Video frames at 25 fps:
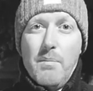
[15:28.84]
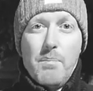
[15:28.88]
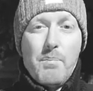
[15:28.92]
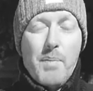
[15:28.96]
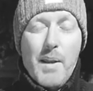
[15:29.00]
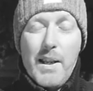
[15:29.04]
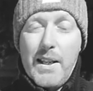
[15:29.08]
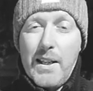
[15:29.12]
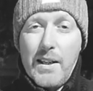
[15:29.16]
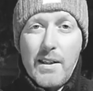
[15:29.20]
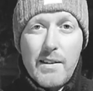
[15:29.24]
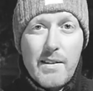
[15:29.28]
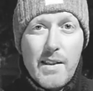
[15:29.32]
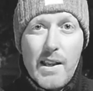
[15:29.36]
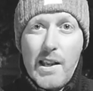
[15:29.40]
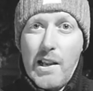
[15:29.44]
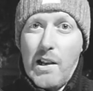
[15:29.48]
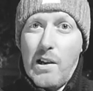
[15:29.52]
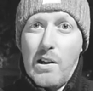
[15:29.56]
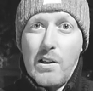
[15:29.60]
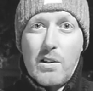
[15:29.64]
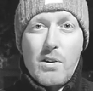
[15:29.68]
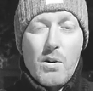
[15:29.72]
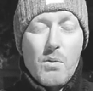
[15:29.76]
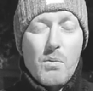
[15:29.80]
Back in the day,
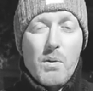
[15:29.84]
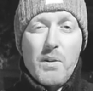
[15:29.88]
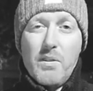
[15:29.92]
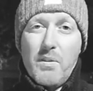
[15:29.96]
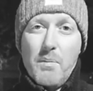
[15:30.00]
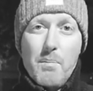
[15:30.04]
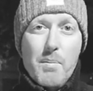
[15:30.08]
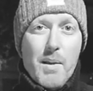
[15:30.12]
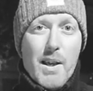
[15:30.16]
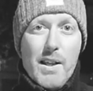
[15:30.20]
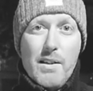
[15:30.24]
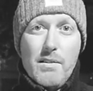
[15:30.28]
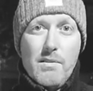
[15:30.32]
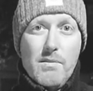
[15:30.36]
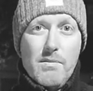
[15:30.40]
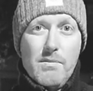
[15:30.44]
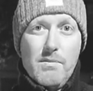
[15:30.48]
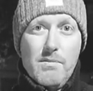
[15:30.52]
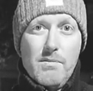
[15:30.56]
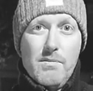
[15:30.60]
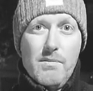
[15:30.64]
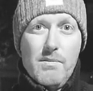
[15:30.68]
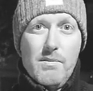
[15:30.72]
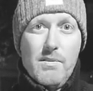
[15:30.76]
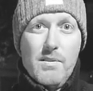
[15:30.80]
hardcore wasn't better.
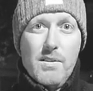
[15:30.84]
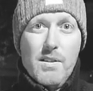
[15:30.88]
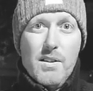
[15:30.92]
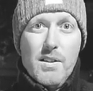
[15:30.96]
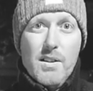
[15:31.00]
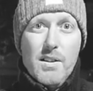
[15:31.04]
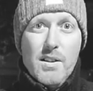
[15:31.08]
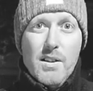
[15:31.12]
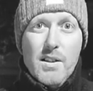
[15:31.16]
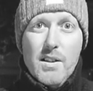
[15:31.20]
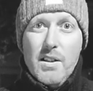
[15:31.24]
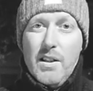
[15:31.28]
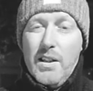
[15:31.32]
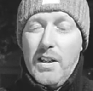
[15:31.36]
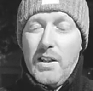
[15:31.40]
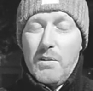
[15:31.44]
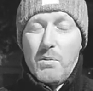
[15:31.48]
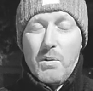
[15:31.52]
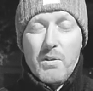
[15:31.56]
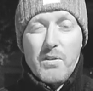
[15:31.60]
It